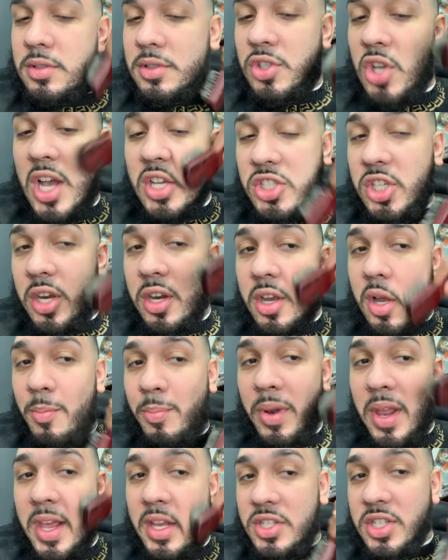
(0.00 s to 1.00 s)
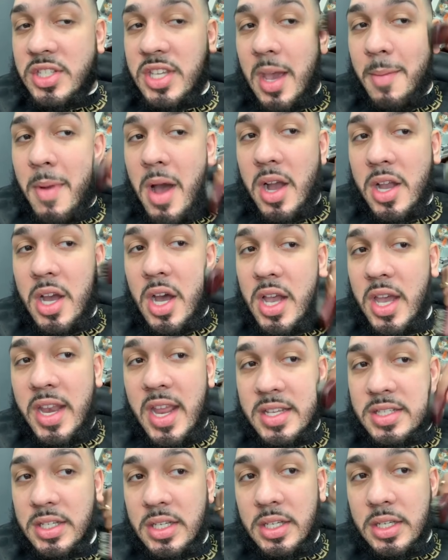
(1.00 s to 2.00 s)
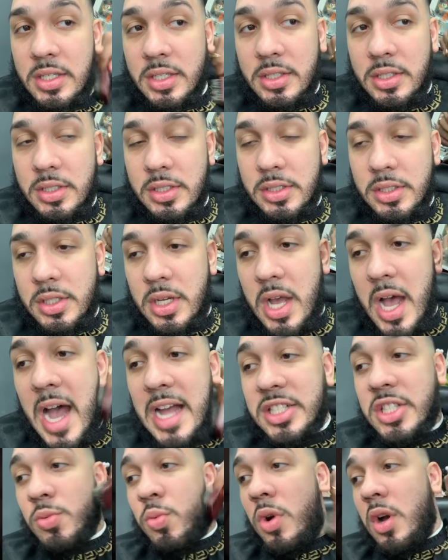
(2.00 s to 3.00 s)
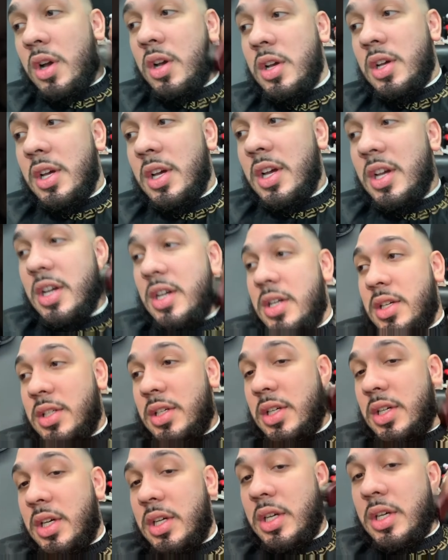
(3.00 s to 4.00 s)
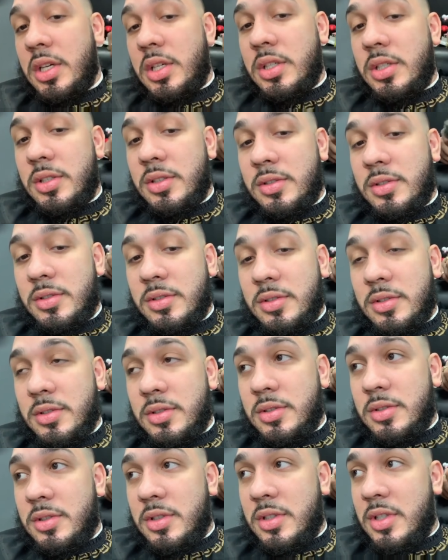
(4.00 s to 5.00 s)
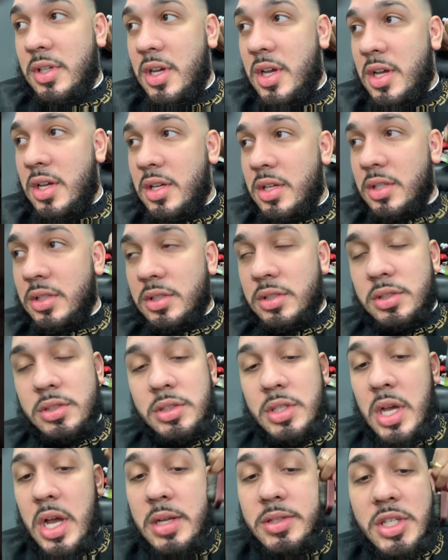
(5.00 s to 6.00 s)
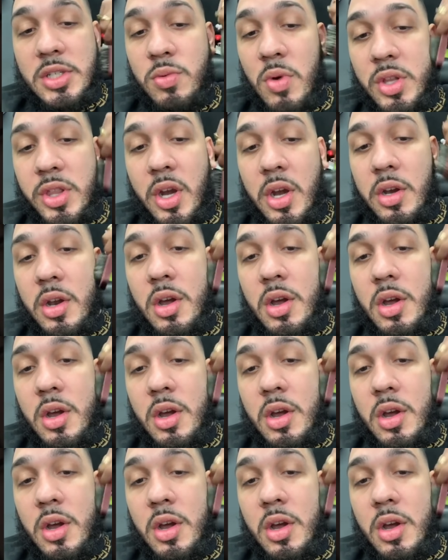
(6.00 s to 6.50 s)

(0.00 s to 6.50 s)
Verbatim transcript: so I should have complained. Just get my cut and that's it. Yeah, if you feel dick, I just- you dick. It's better when it's not spoken of, man. I just wanted to